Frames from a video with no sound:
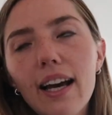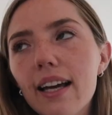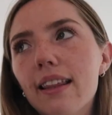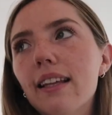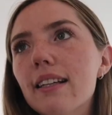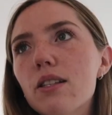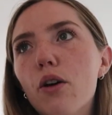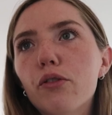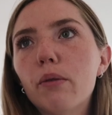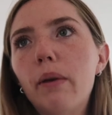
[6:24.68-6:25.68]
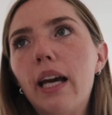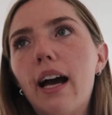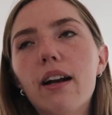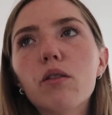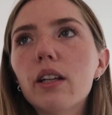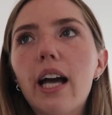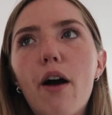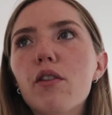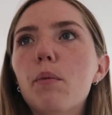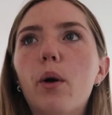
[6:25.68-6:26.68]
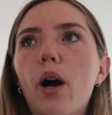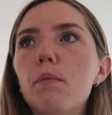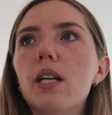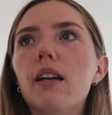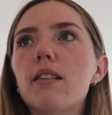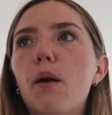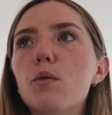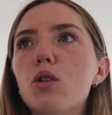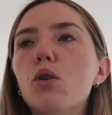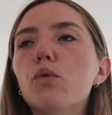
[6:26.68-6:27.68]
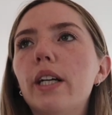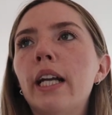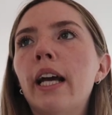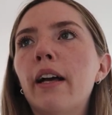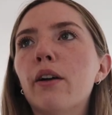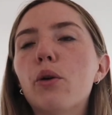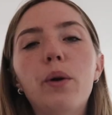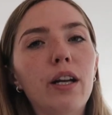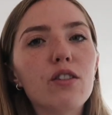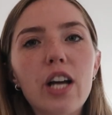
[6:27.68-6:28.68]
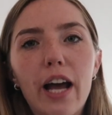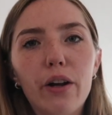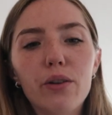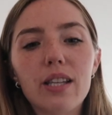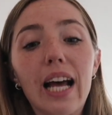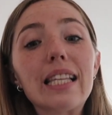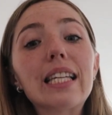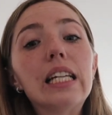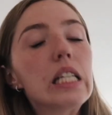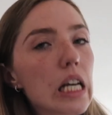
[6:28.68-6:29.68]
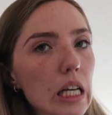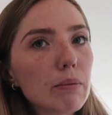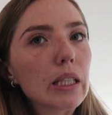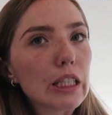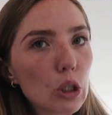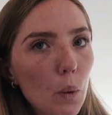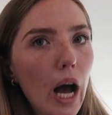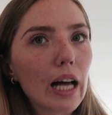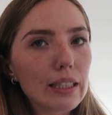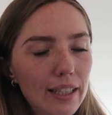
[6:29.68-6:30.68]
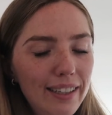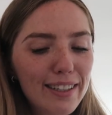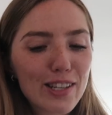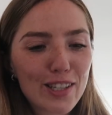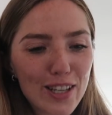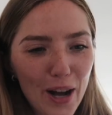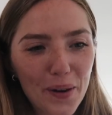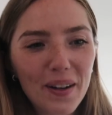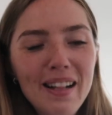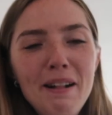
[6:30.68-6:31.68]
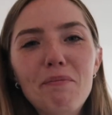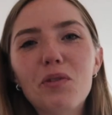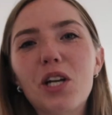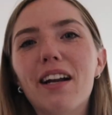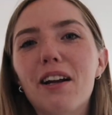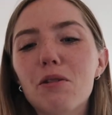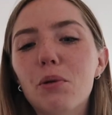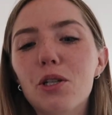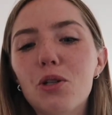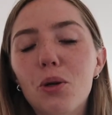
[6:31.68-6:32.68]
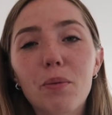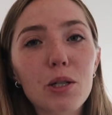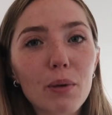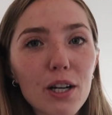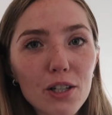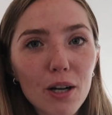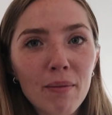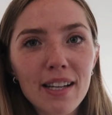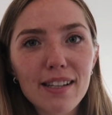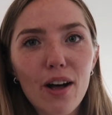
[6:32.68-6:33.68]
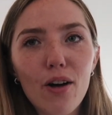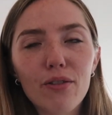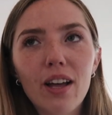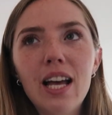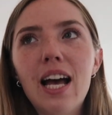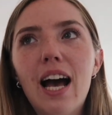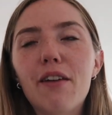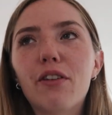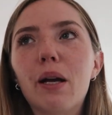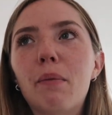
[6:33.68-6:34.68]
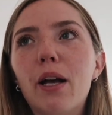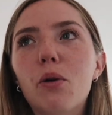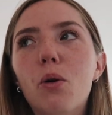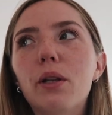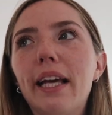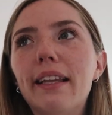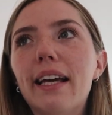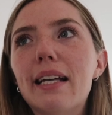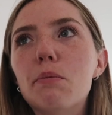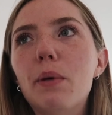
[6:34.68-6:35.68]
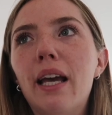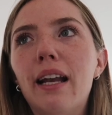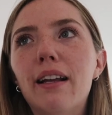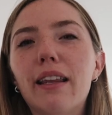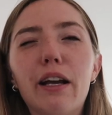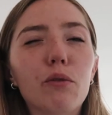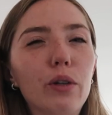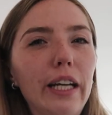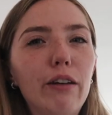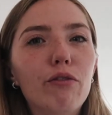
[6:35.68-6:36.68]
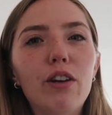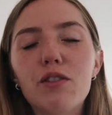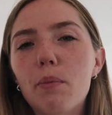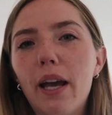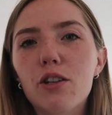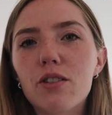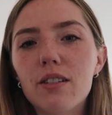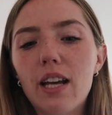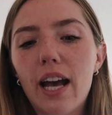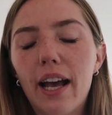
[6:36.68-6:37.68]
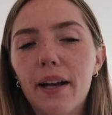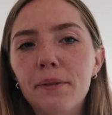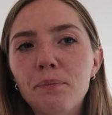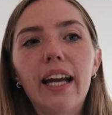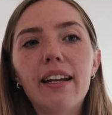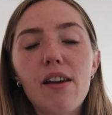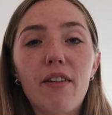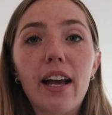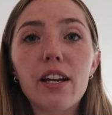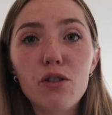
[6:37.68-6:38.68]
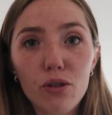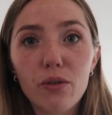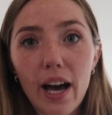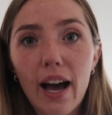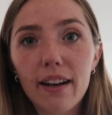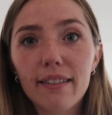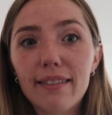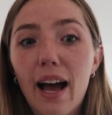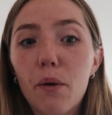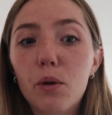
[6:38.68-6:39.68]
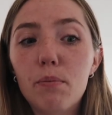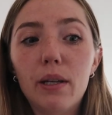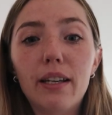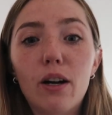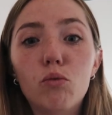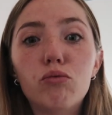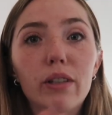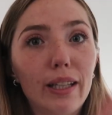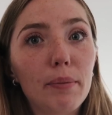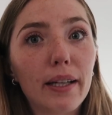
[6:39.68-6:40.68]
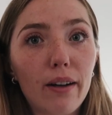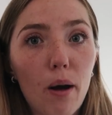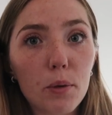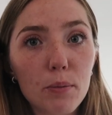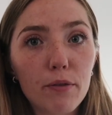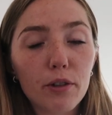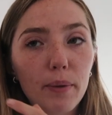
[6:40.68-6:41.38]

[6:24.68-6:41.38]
Yeah, I think that's all for me. I don't really have any book updates. I'm still reading Queen of Shadows. That's gonna take me a little while. So trying not to put too much pressure on myself. I feel like my goal lately has been like read 50 pages a day. And if I can do that, that would be a really big accomplishment for